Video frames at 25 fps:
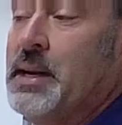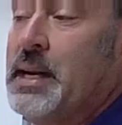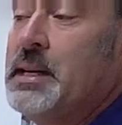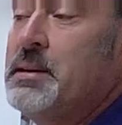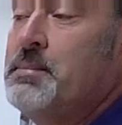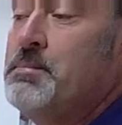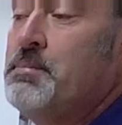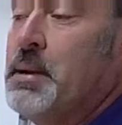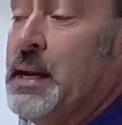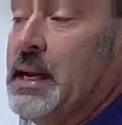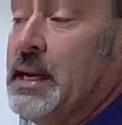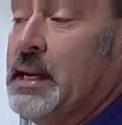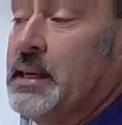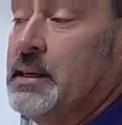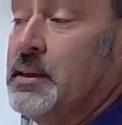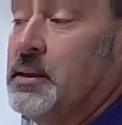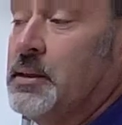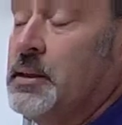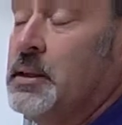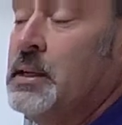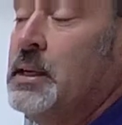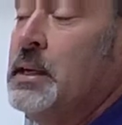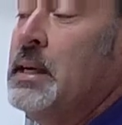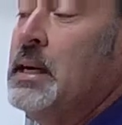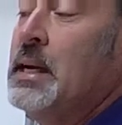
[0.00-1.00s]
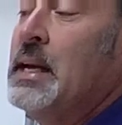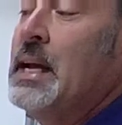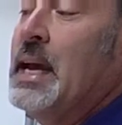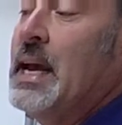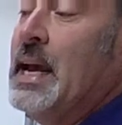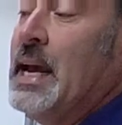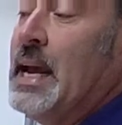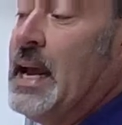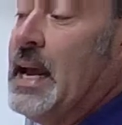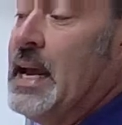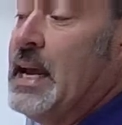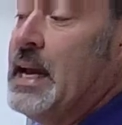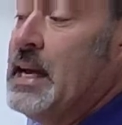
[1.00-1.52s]
end panel,
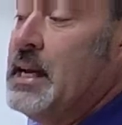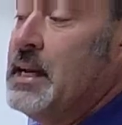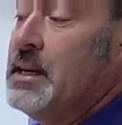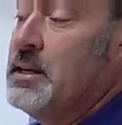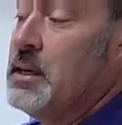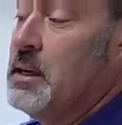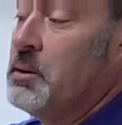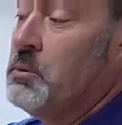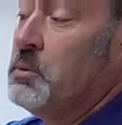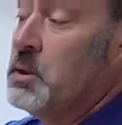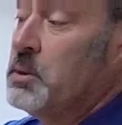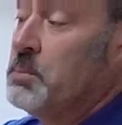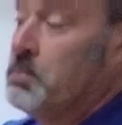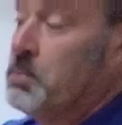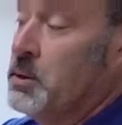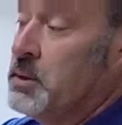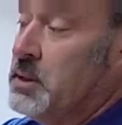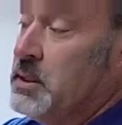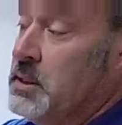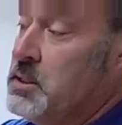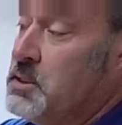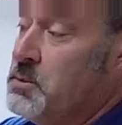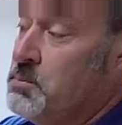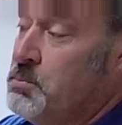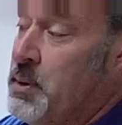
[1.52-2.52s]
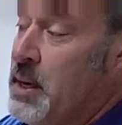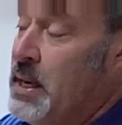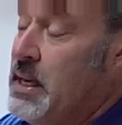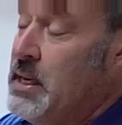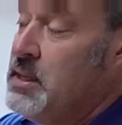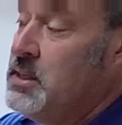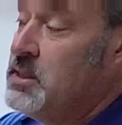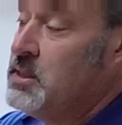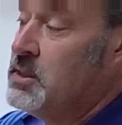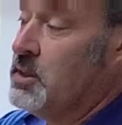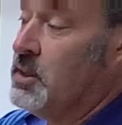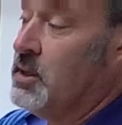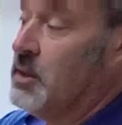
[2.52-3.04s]
and I want to put this
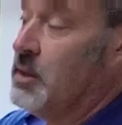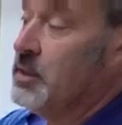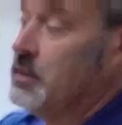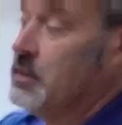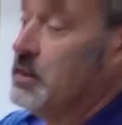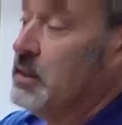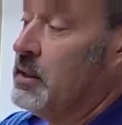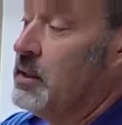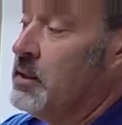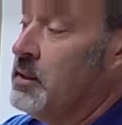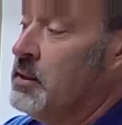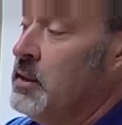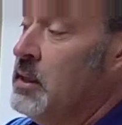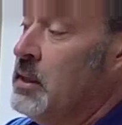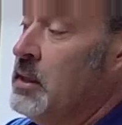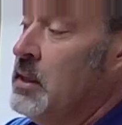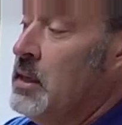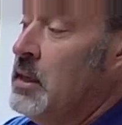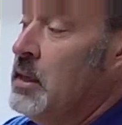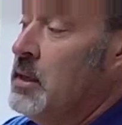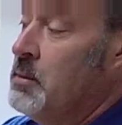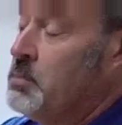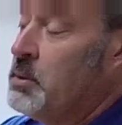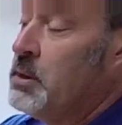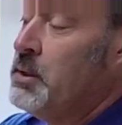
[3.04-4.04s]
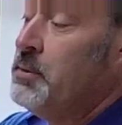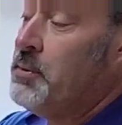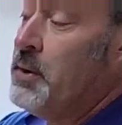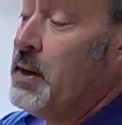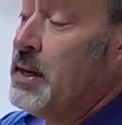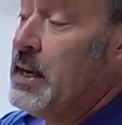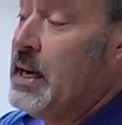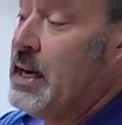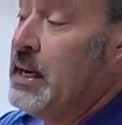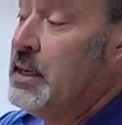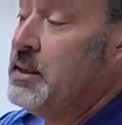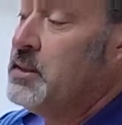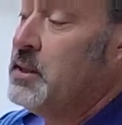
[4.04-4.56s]
base on there. But if I
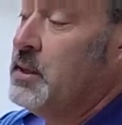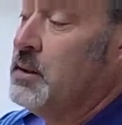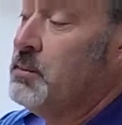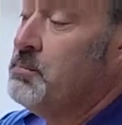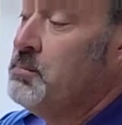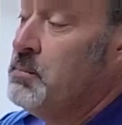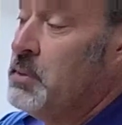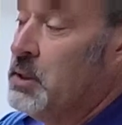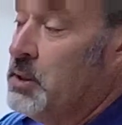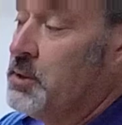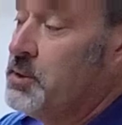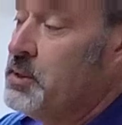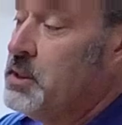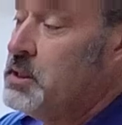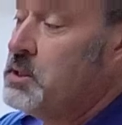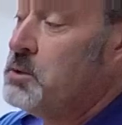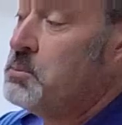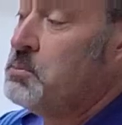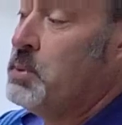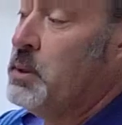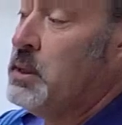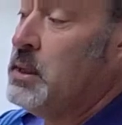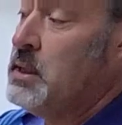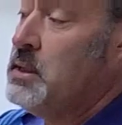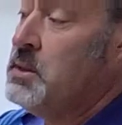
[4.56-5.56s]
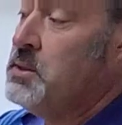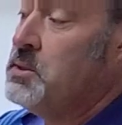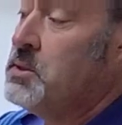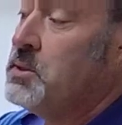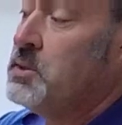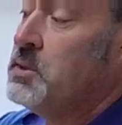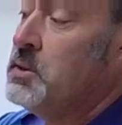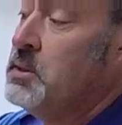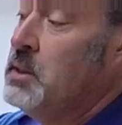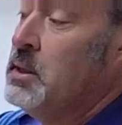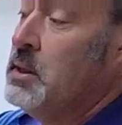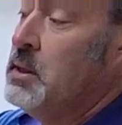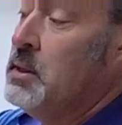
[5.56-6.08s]
had to mill this
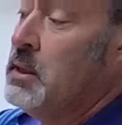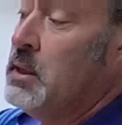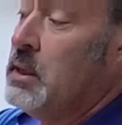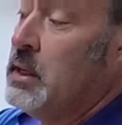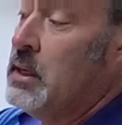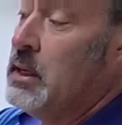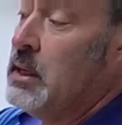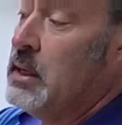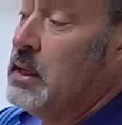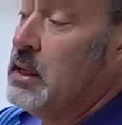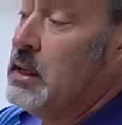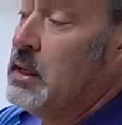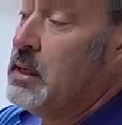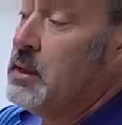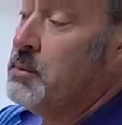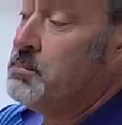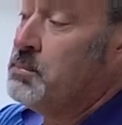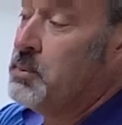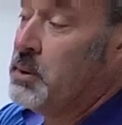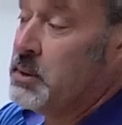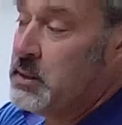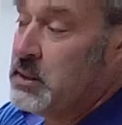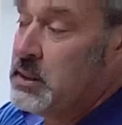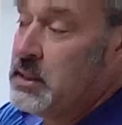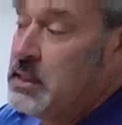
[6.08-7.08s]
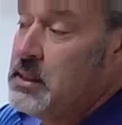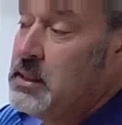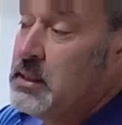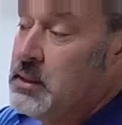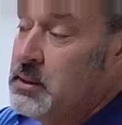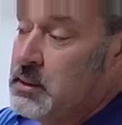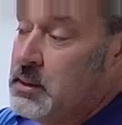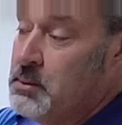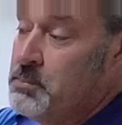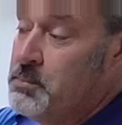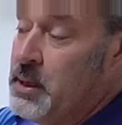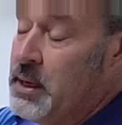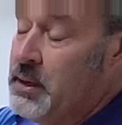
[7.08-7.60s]
piece, put the
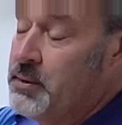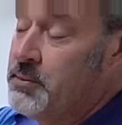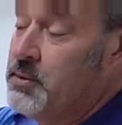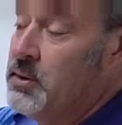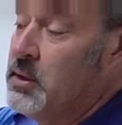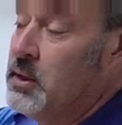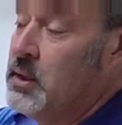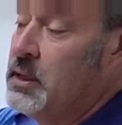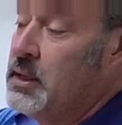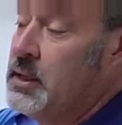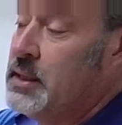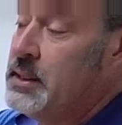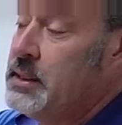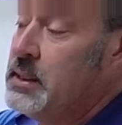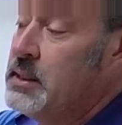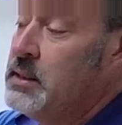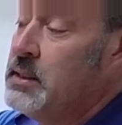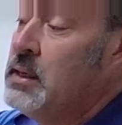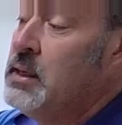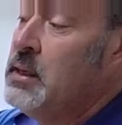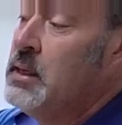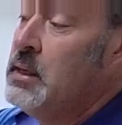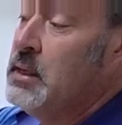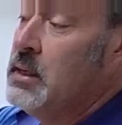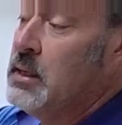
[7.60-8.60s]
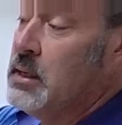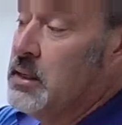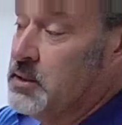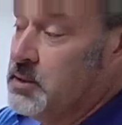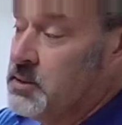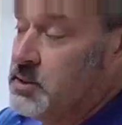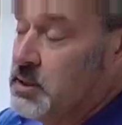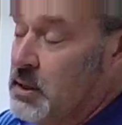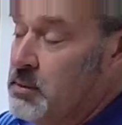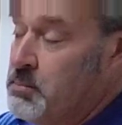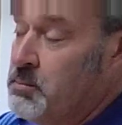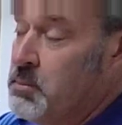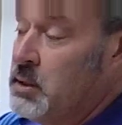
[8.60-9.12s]
bevel on it,
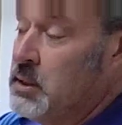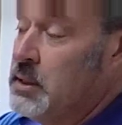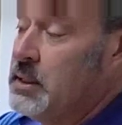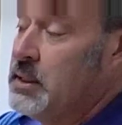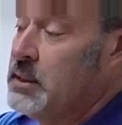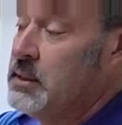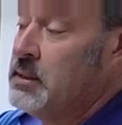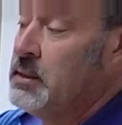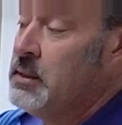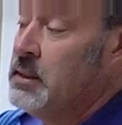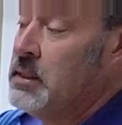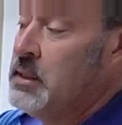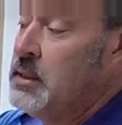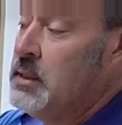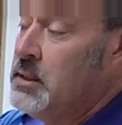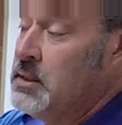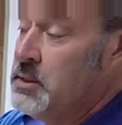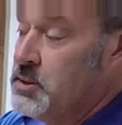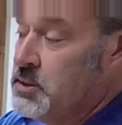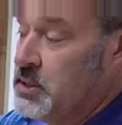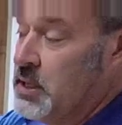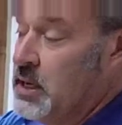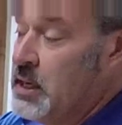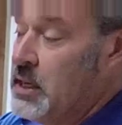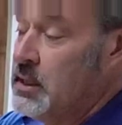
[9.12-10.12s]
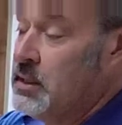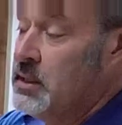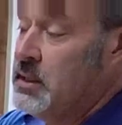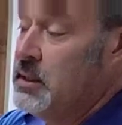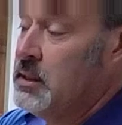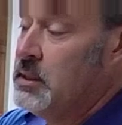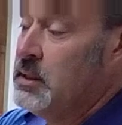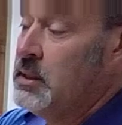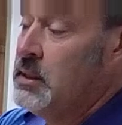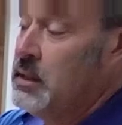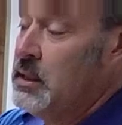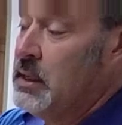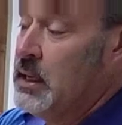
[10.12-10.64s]
assemble it, sand
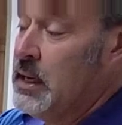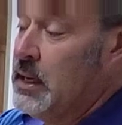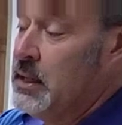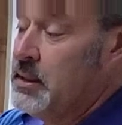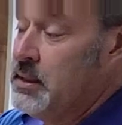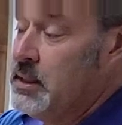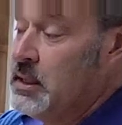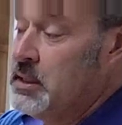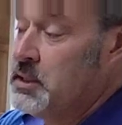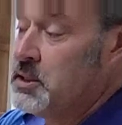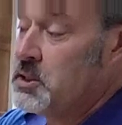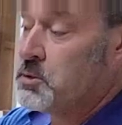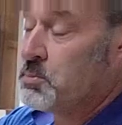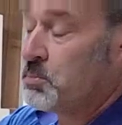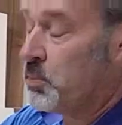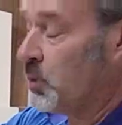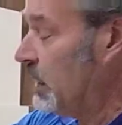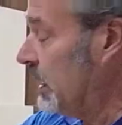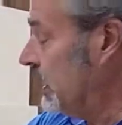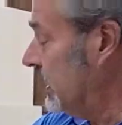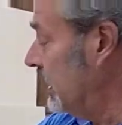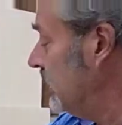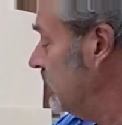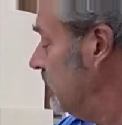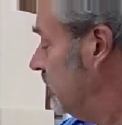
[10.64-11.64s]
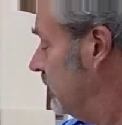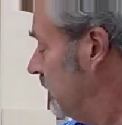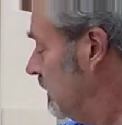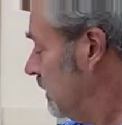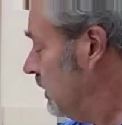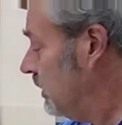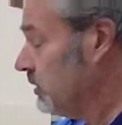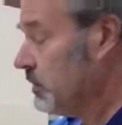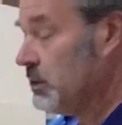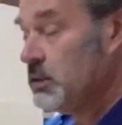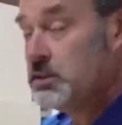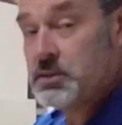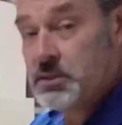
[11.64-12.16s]
it, and then spray it,
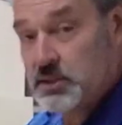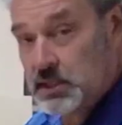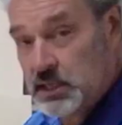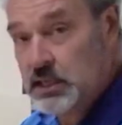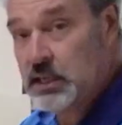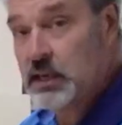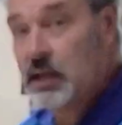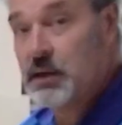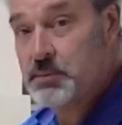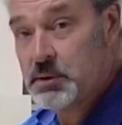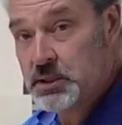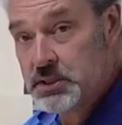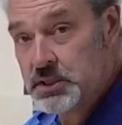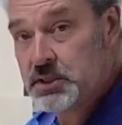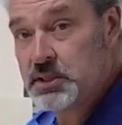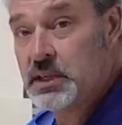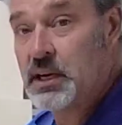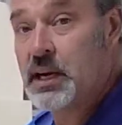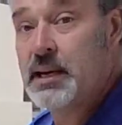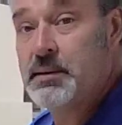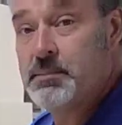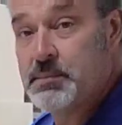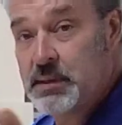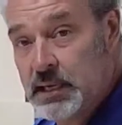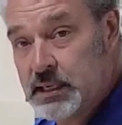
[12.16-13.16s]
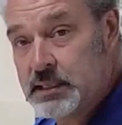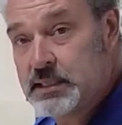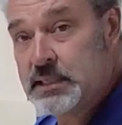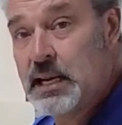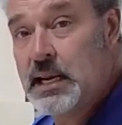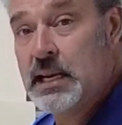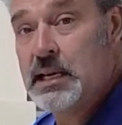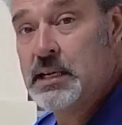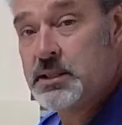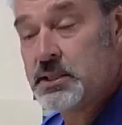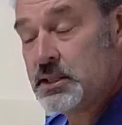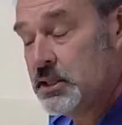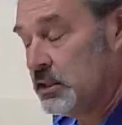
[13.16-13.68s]
you can see how much time that
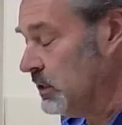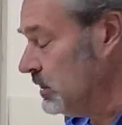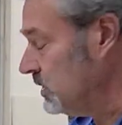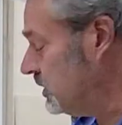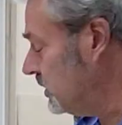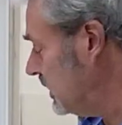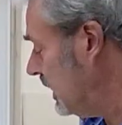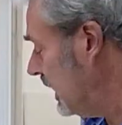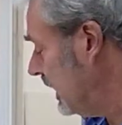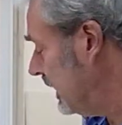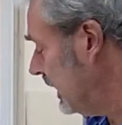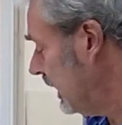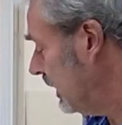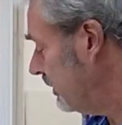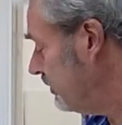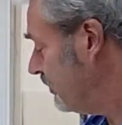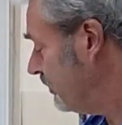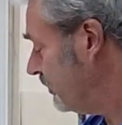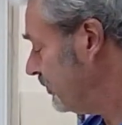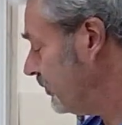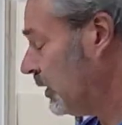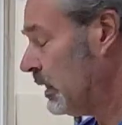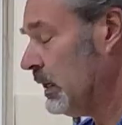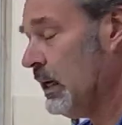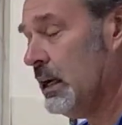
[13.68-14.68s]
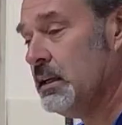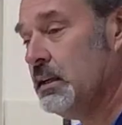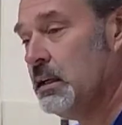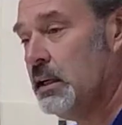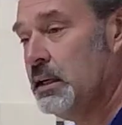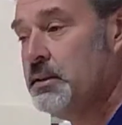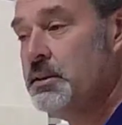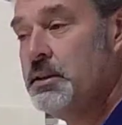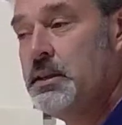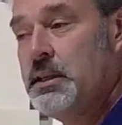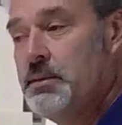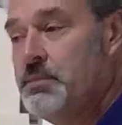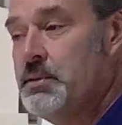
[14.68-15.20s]
takes in the setup. And
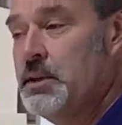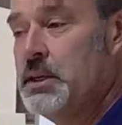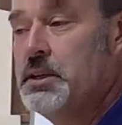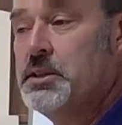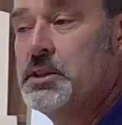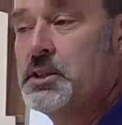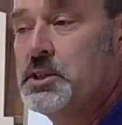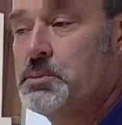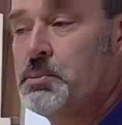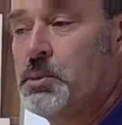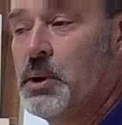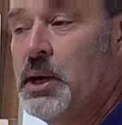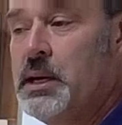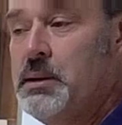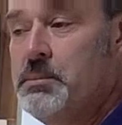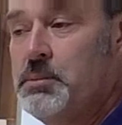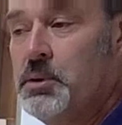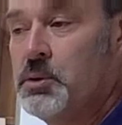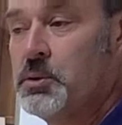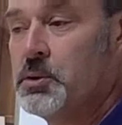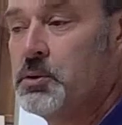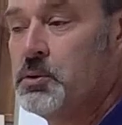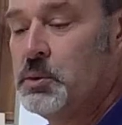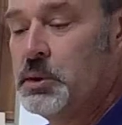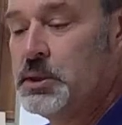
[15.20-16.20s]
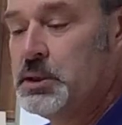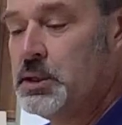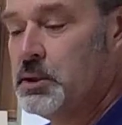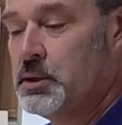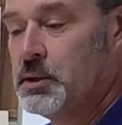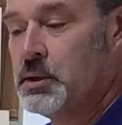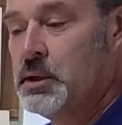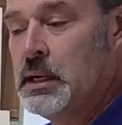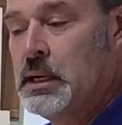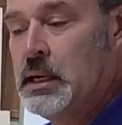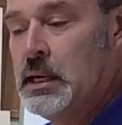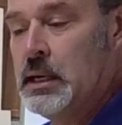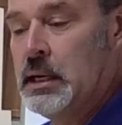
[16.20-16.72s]
then even in the spray booth, when
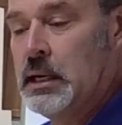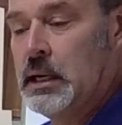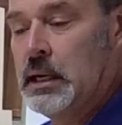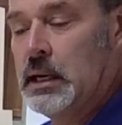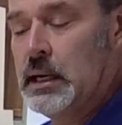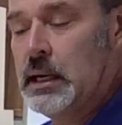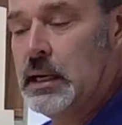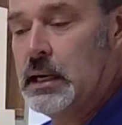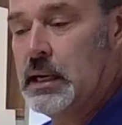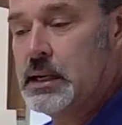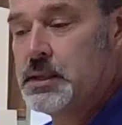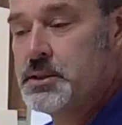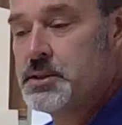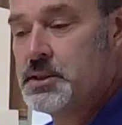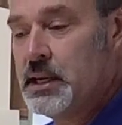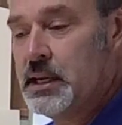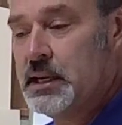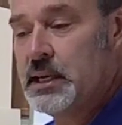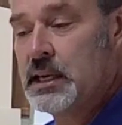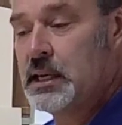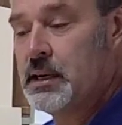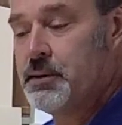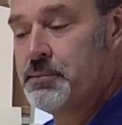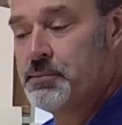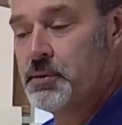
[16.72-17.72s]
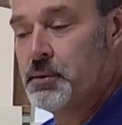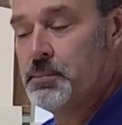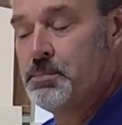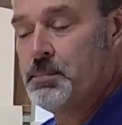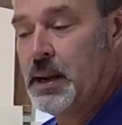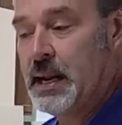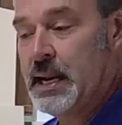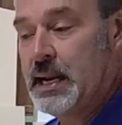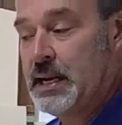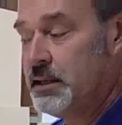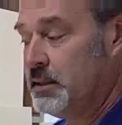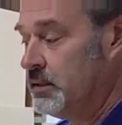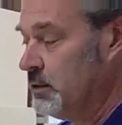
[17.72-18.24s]
you're setting up for
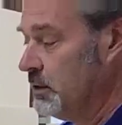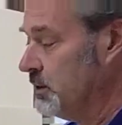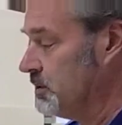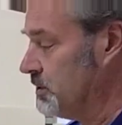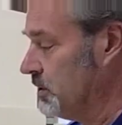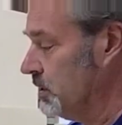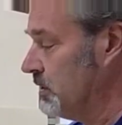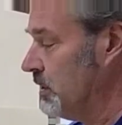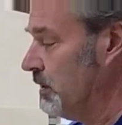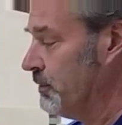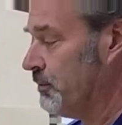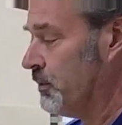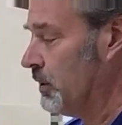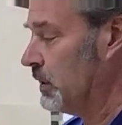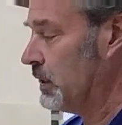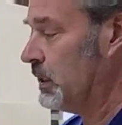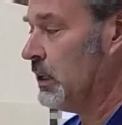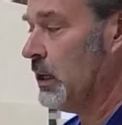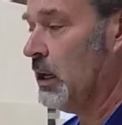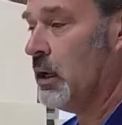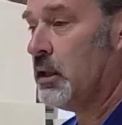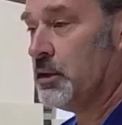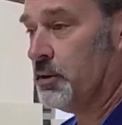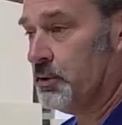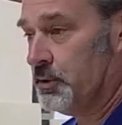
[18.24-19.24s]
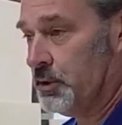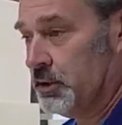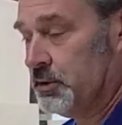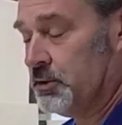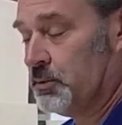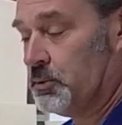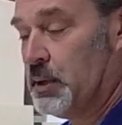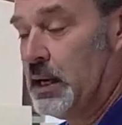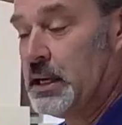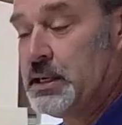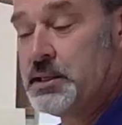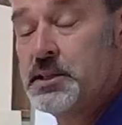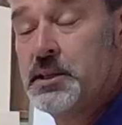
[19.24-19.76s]
paint, it's a different color than the
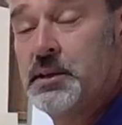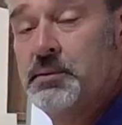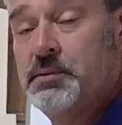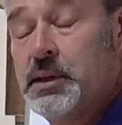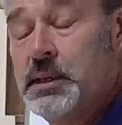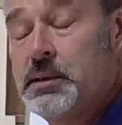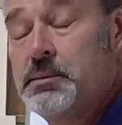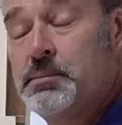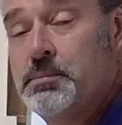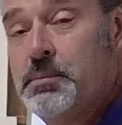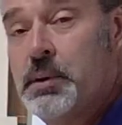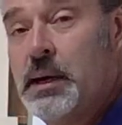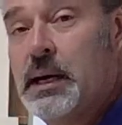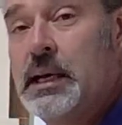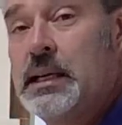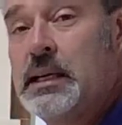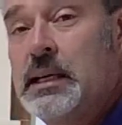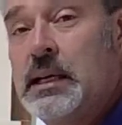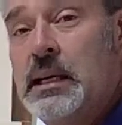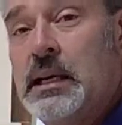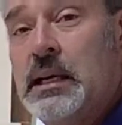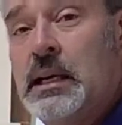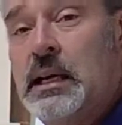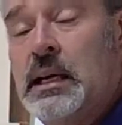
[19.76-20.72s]
rest of it, but